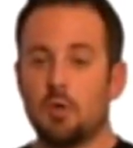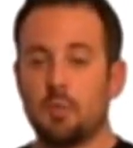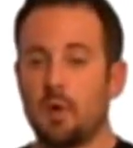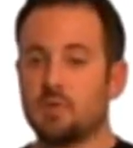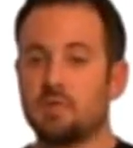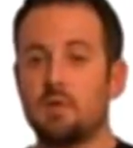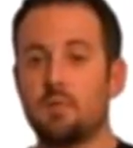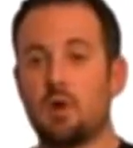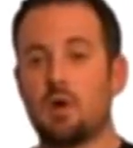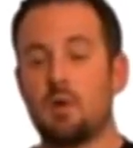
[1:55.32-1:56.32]
Most of
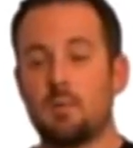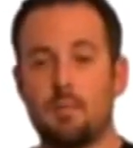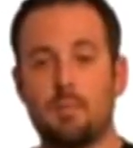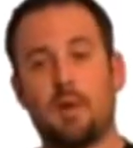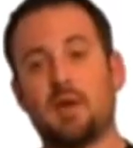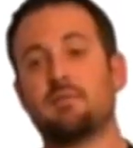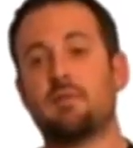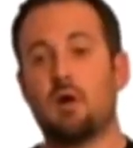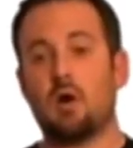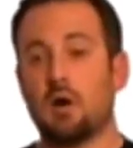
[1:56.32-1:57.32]
them, by
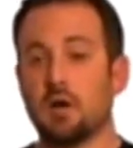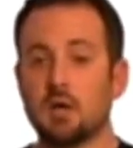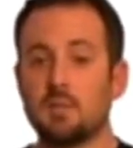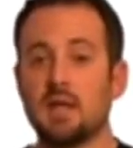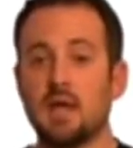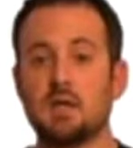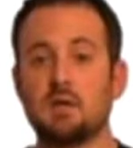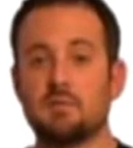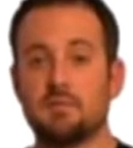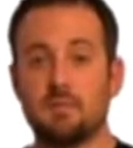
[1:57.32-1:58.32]
far, are going to be
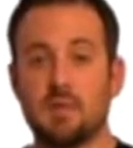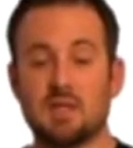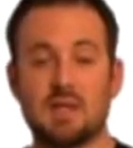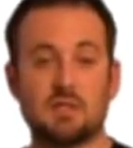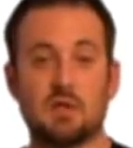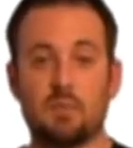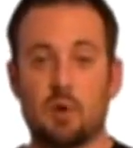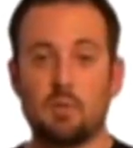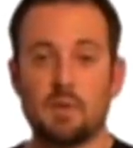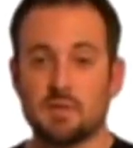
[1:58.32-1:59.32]
negative, and that's on
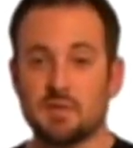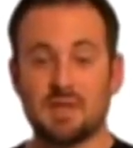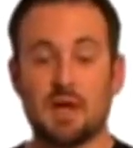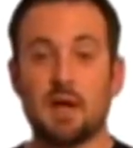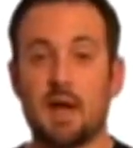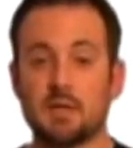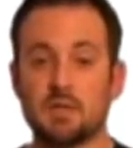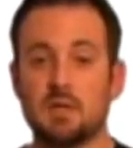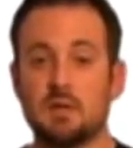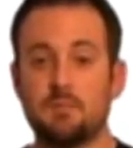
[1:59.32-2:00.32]
purpose. It's not an
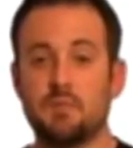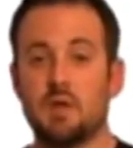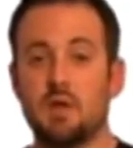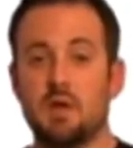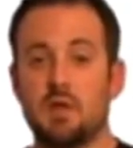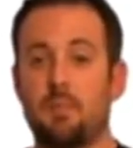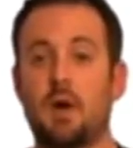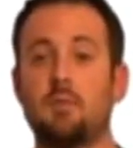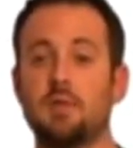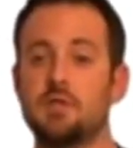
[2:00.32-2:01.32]
accident. The
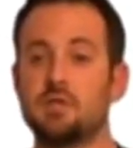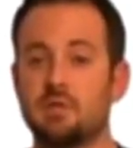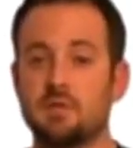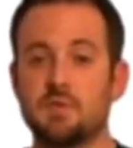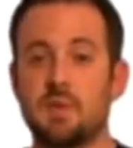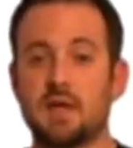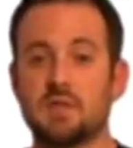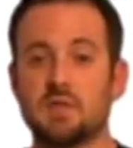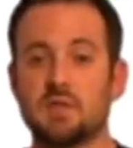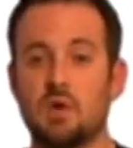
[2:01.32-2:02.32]
publishers of these
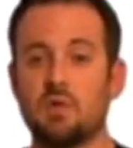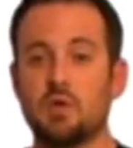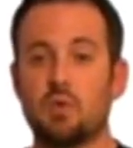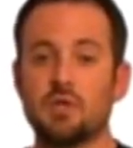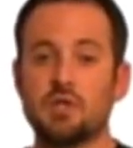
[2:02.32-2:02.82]
magazines know that you